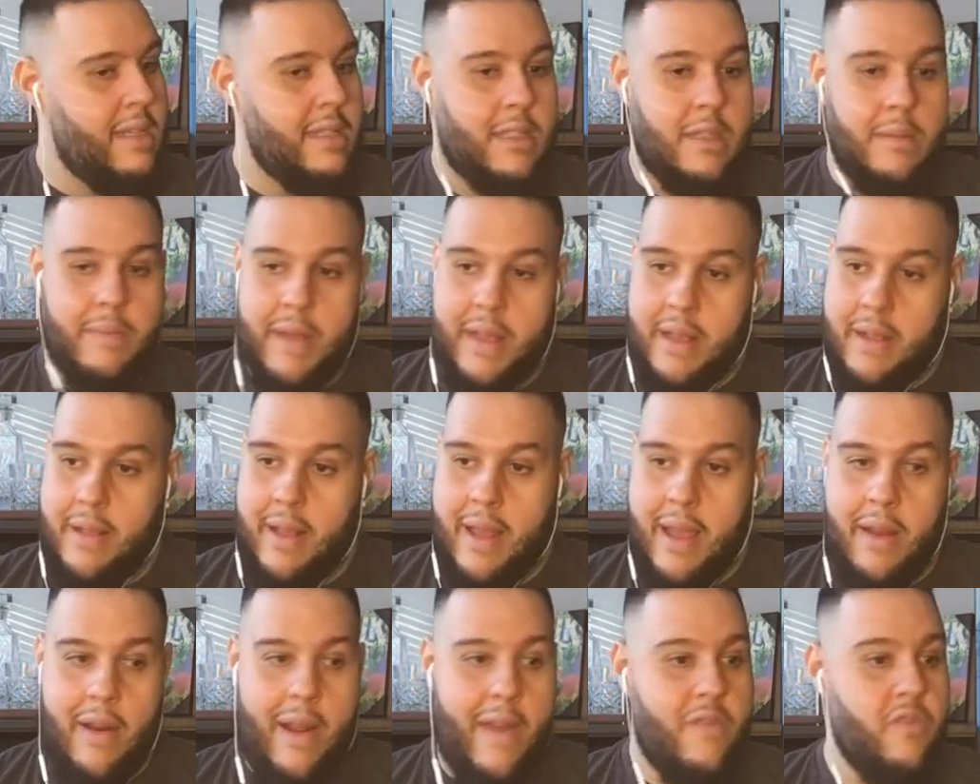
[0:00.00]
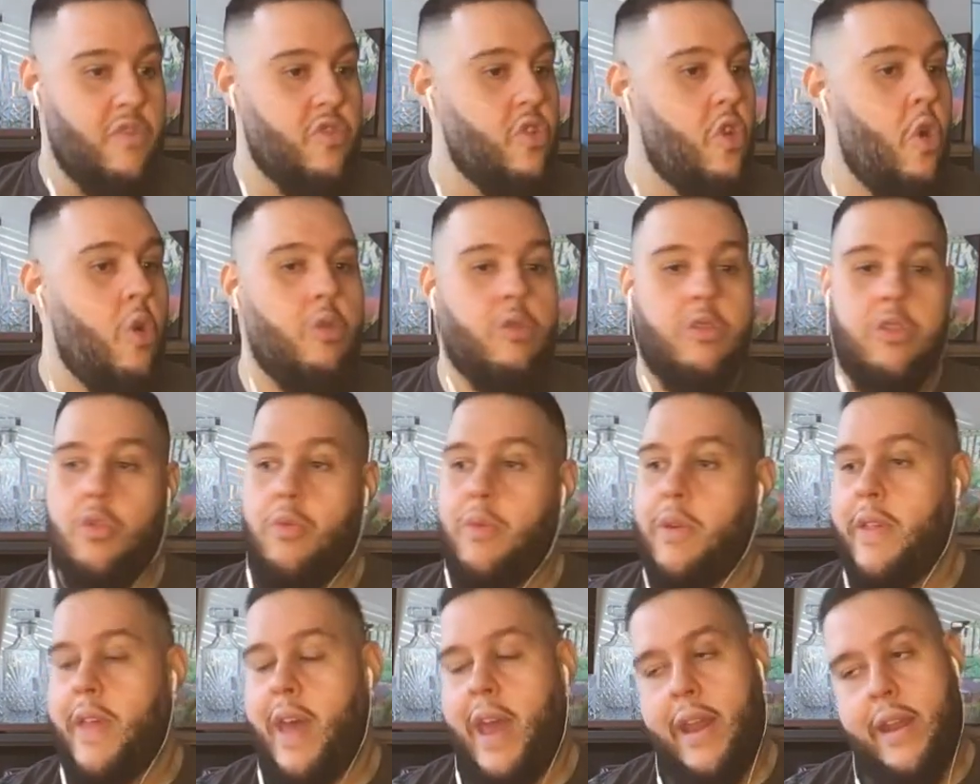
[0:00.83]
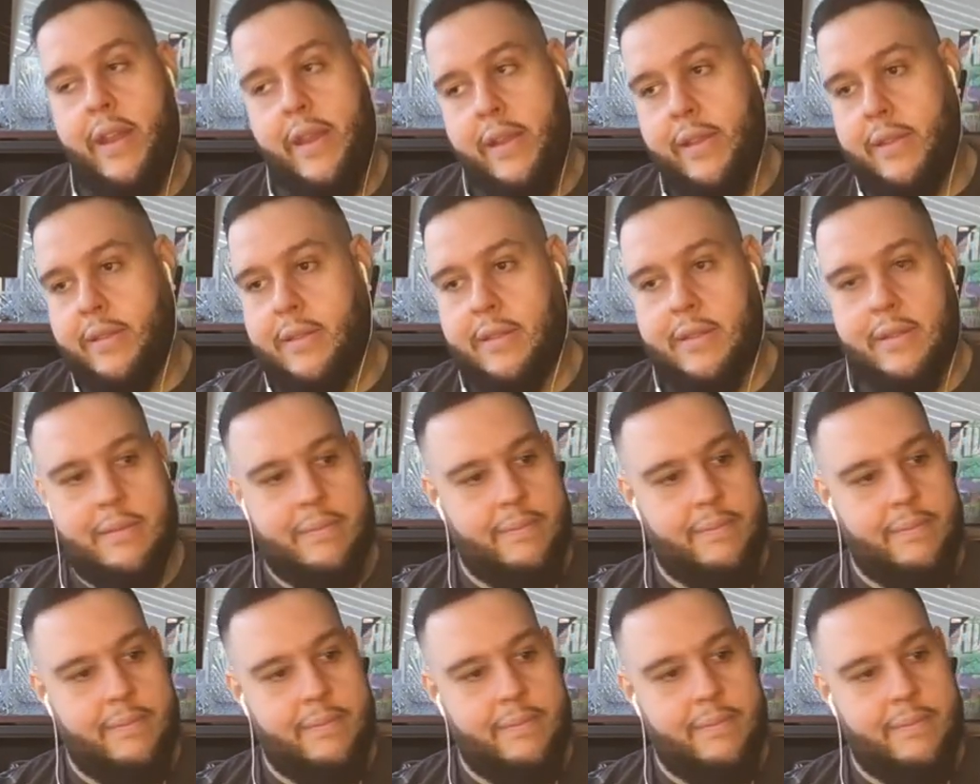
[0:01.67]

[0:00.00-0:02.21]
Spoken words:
To be clear, I have no clue where that is.